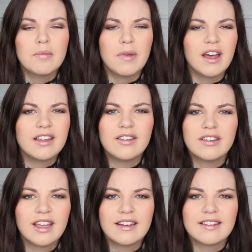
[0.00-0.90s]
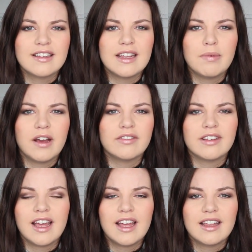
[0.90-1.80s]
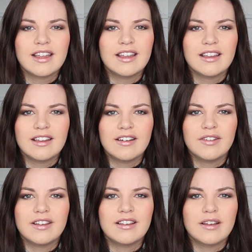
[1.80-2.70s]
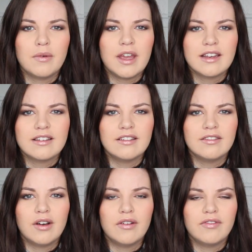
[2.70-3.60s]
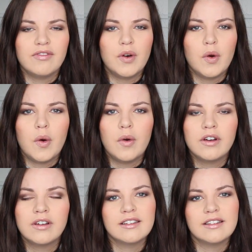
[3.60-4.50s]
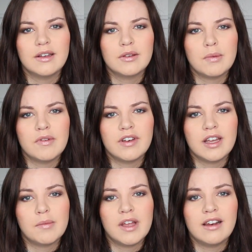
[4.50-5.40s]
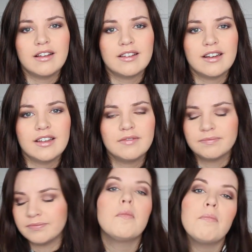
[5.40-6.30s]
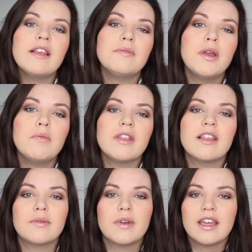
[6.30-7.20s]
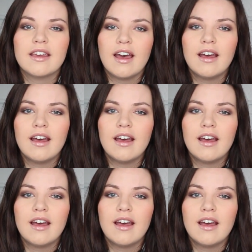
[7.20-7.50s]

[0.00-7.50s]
But I couldn't get to sleep after that. I was awake till gone 4, so that was a bit of a nightmare last night. Best moment this week?